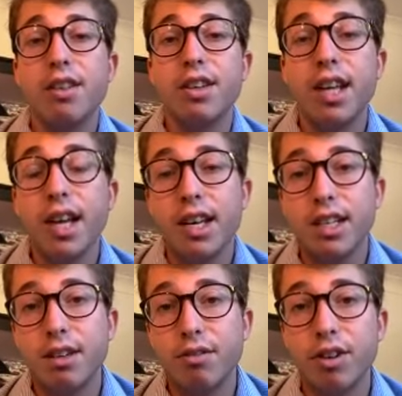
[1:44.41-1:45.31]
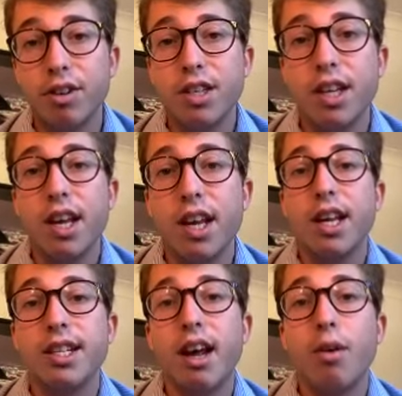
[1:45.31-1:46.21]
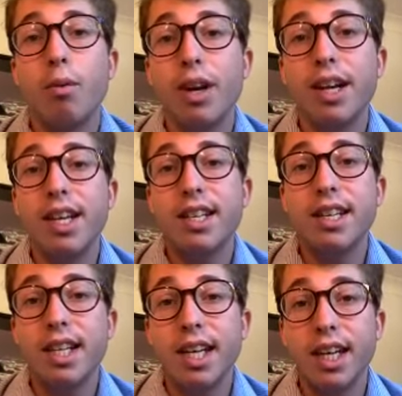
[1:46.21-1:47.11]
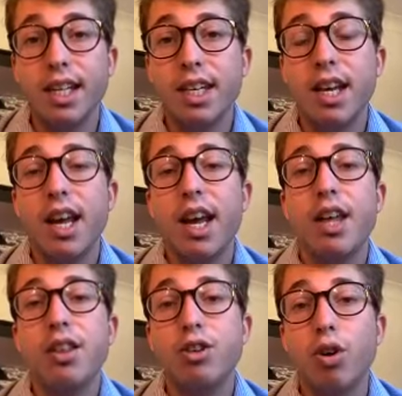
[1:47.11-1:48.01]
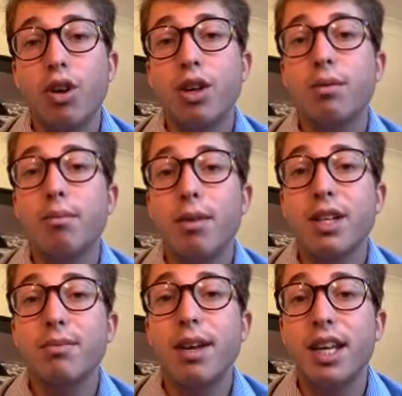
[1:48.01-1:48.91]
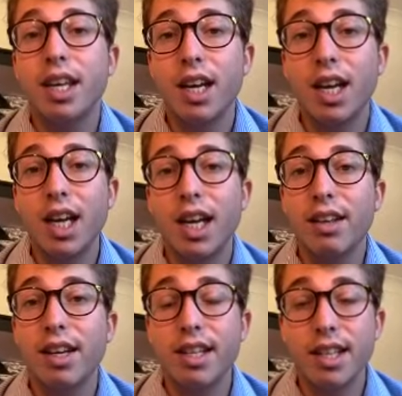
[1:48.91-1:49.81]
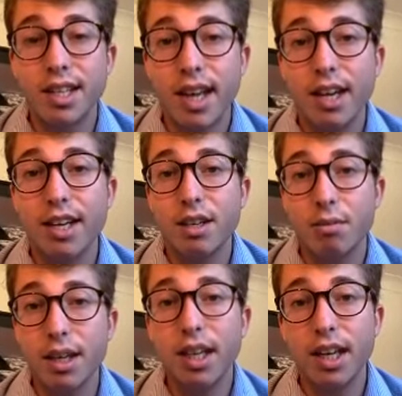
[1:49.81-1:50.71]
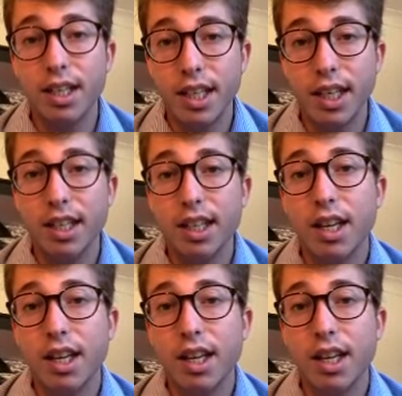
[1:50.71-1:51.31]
The second difference is that when it is a deed, the document must make it clear that it is intended to be a deed.